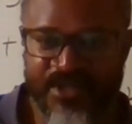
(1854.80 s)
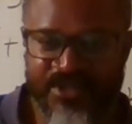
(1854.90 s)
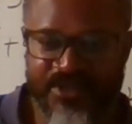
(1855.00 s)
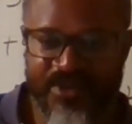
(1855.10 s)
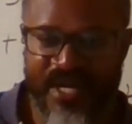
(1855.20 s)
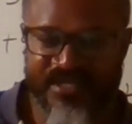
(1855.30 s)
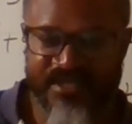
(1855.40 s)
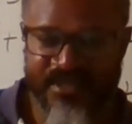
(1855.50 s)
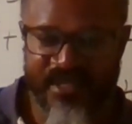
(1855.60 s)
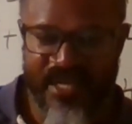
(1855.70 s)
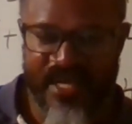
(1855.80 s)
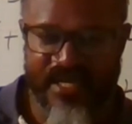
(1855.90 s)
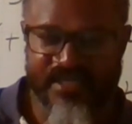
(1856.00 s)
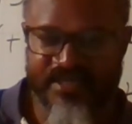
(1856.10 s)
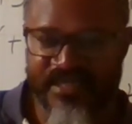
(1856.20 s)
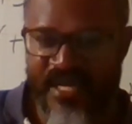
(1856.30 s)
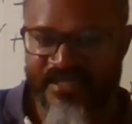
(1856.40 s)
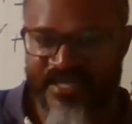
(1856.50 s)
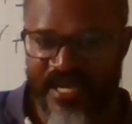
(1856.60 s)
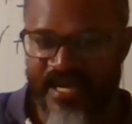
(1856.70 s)
So
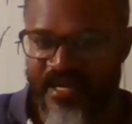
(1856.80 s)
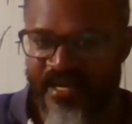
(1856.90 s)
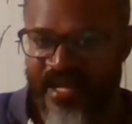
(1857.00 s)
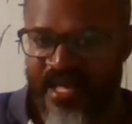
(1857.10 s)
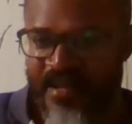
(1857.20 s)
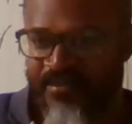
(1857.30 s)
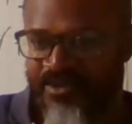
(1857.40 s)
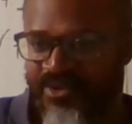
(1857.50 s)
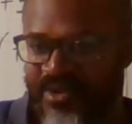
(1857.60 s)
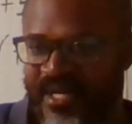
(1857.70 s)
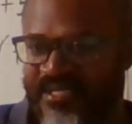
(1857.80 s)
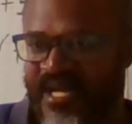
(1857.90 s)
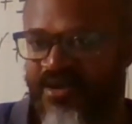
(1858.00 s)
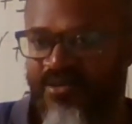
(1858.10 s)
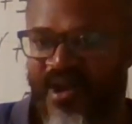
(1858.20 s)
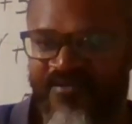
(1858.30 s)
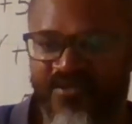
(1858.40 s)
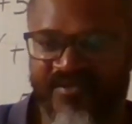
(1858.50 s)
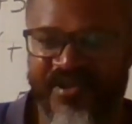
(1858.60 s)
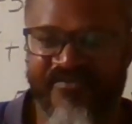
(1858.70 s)
as early in the game, so that's how you have
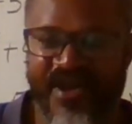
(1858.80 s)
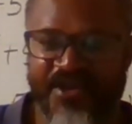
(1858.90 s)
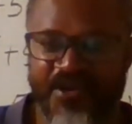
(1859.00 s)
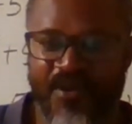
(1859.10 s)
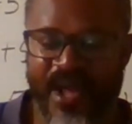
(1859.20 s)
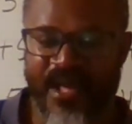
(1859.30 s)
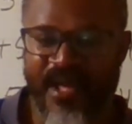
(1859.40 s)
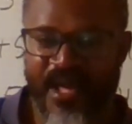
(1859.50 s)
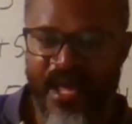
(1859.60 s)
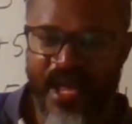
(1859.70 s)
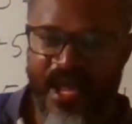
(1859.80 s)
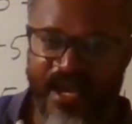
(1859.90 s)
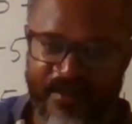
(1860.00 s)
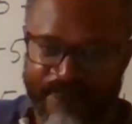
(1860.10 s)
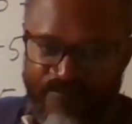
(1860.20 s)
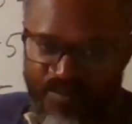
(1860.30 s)
to verify your work. And